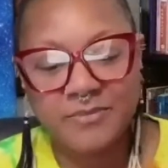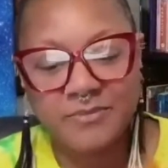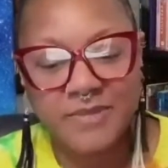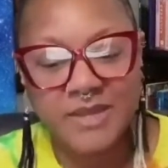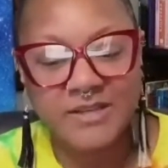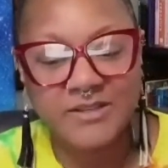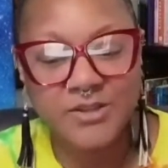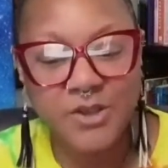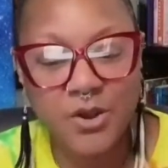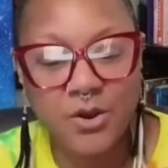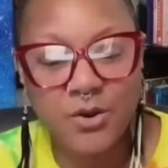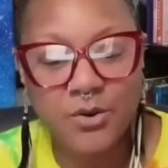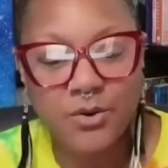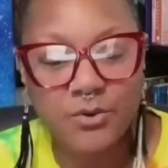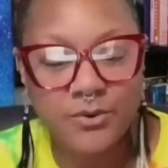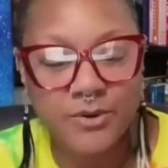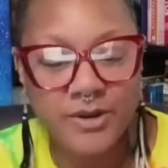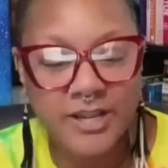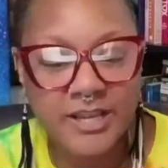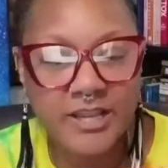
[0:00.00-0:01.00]

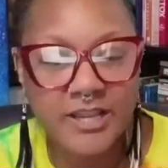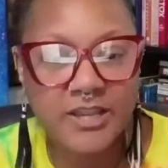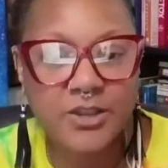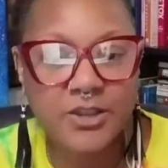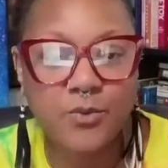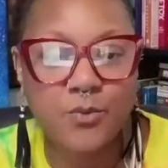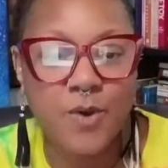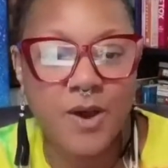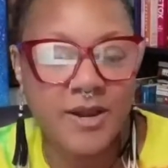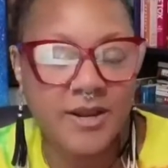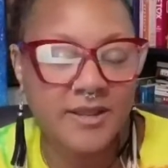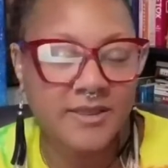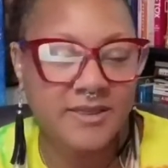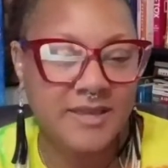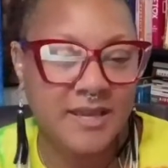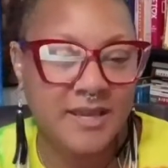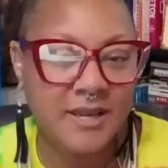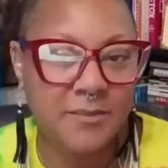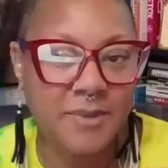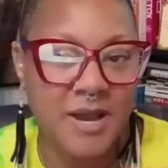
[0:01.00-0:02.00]
So you want to
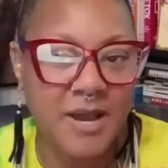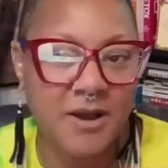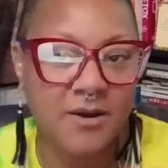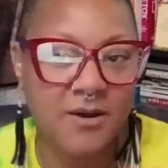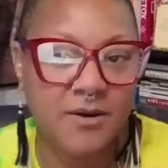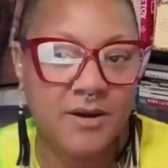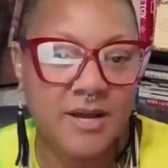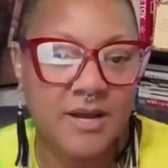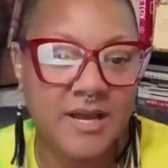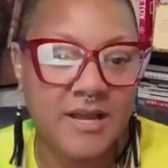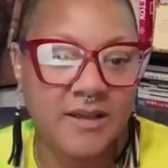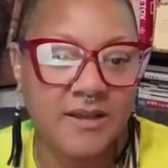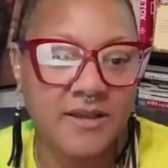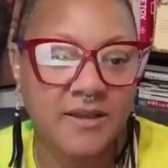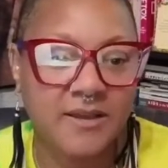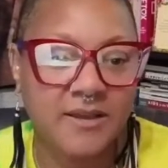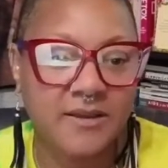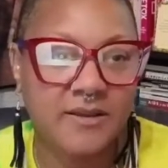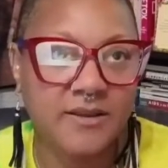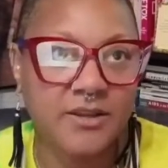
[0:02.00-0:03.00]
think about
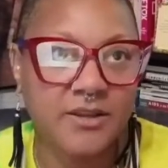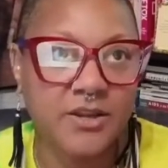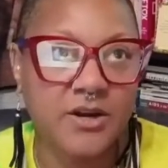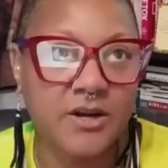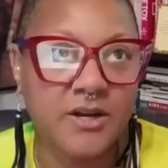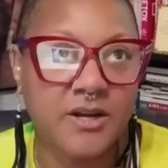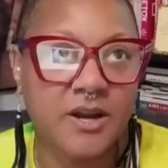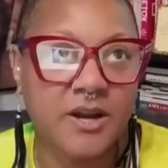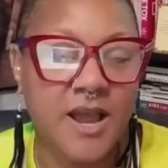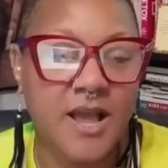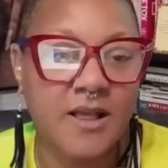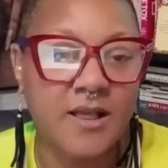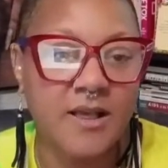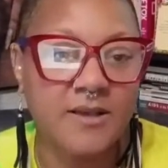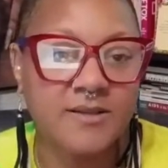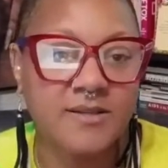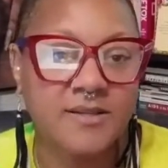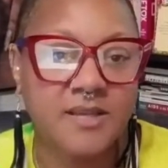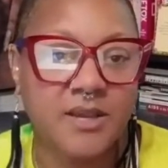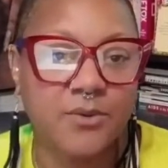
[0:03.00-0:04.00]
your
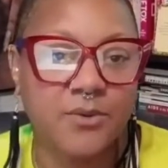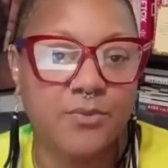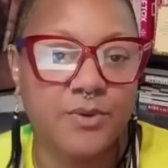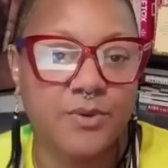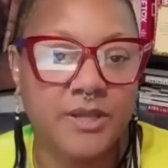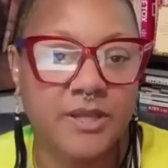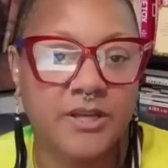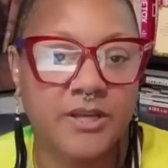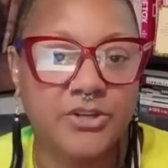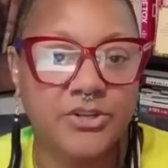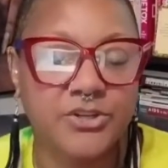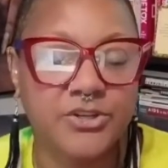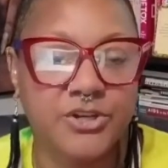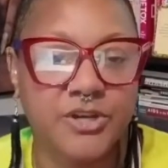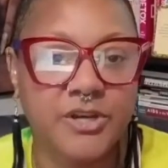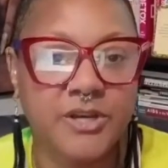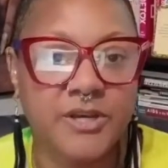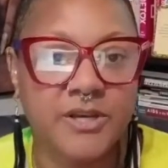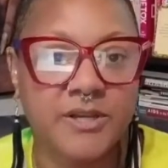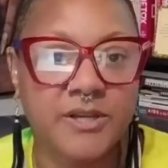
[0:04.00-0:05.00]
LLC really
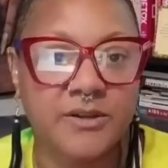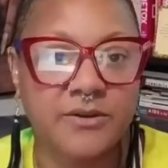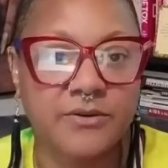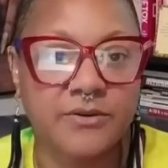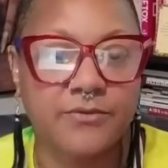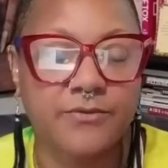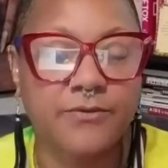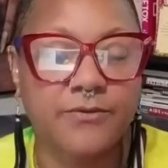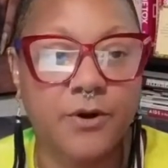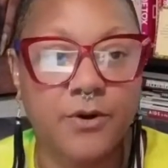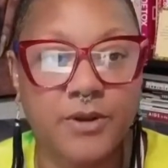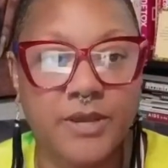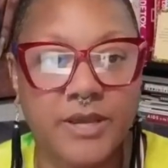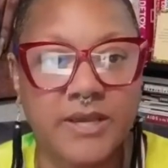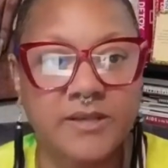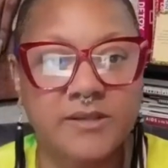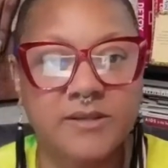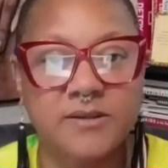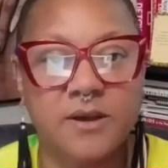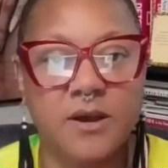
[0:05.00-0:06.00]
should
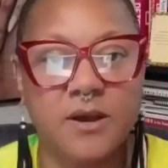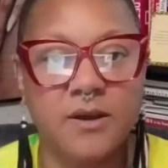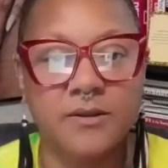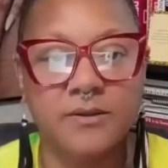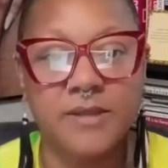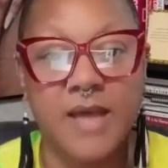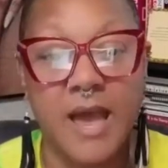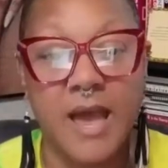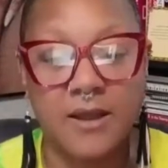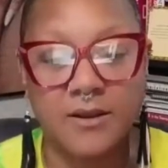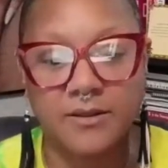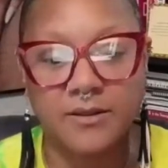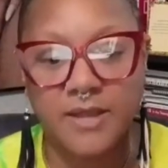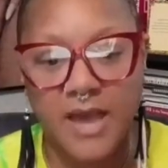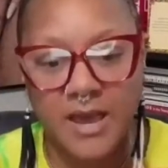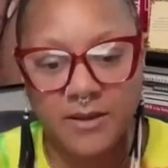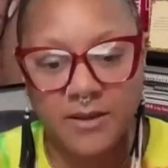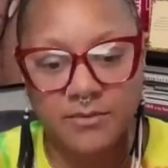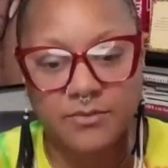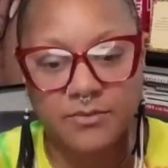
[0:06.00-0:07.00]
focus on
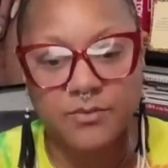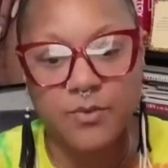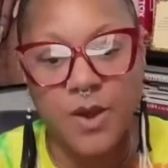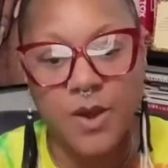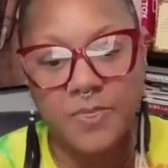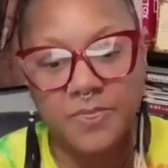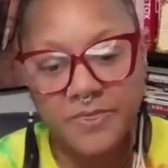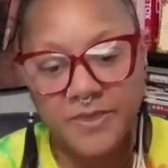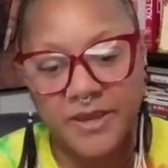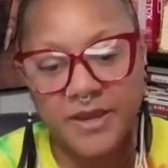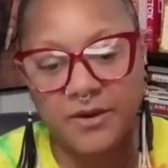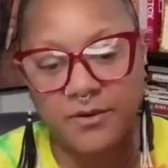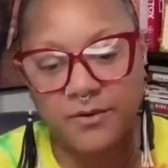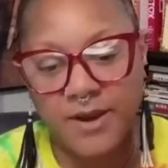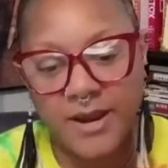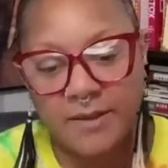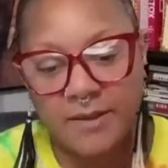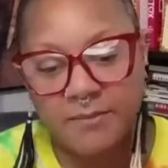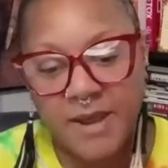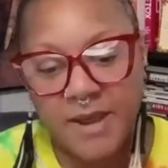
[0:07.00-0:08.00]
that one thing,
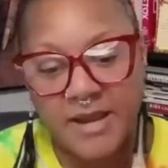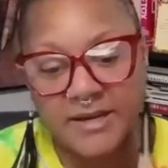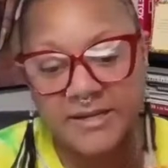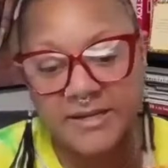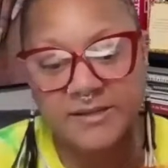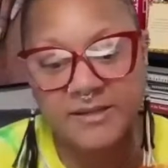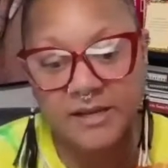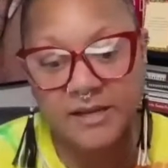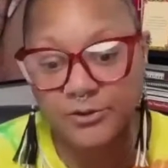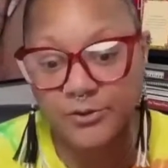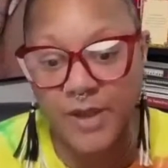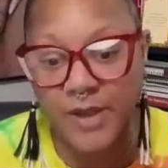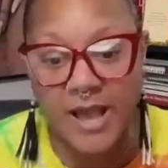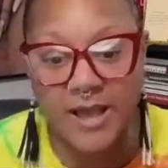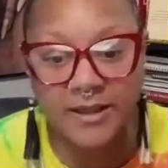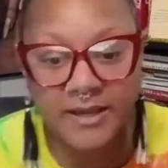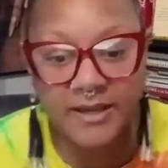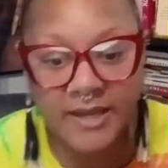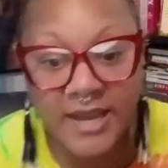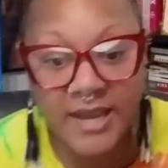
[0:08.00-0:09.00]
right? Mine is
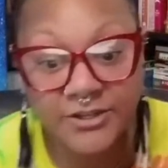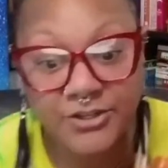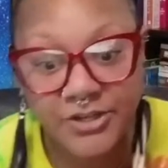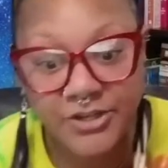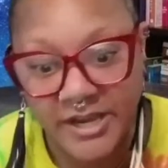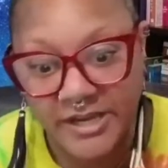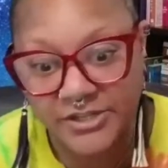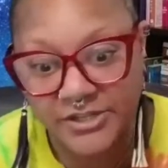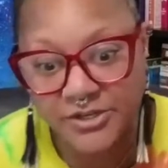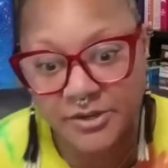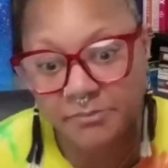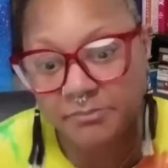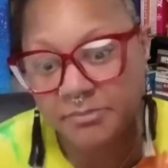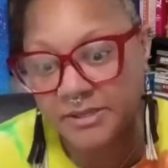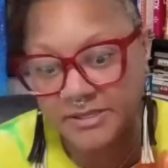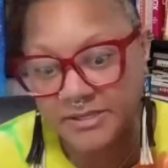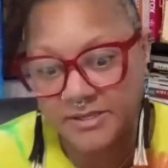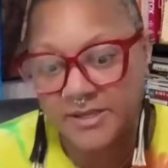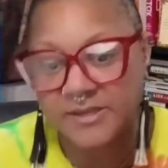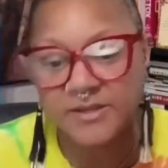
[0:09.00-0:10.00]
sexuality, education,
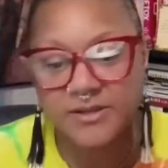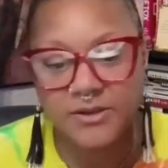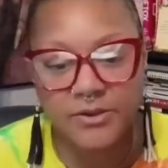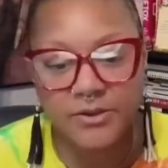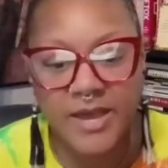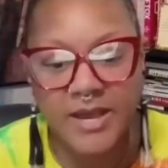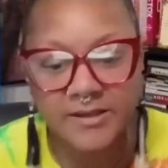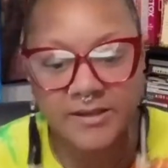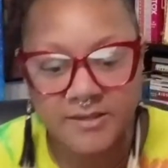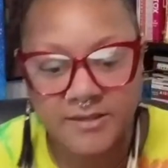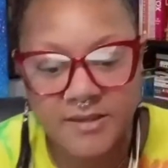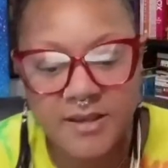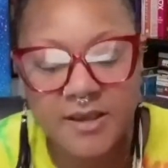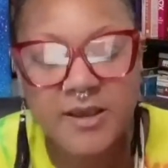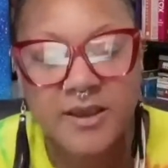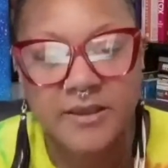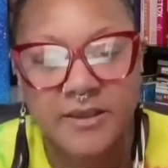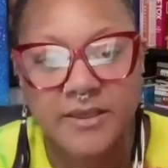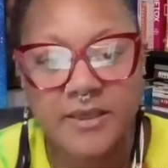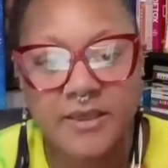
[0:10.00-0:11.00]
business. So that's
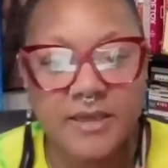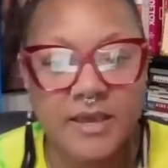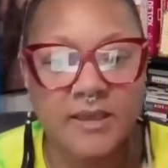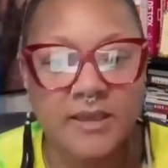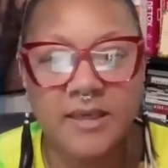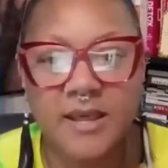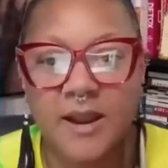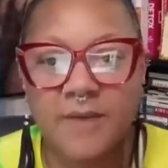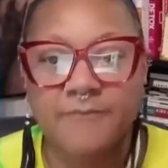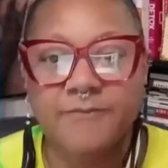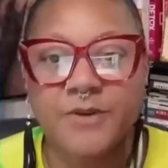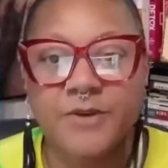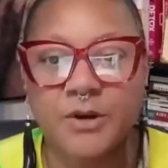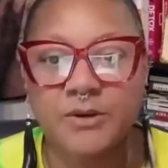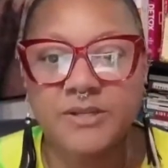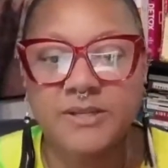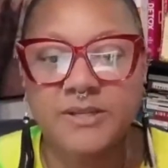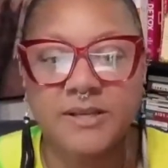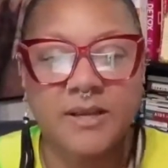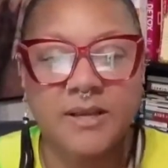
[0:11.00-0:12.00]
the thing that I'm
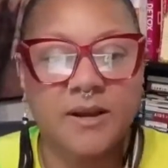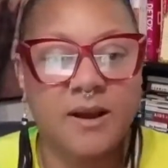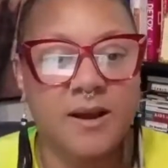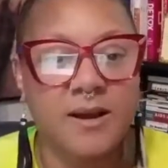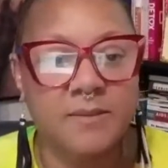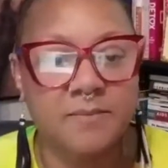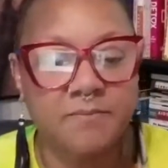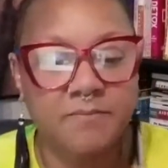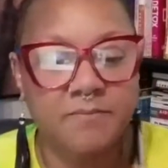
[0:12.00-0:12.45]
focusing on.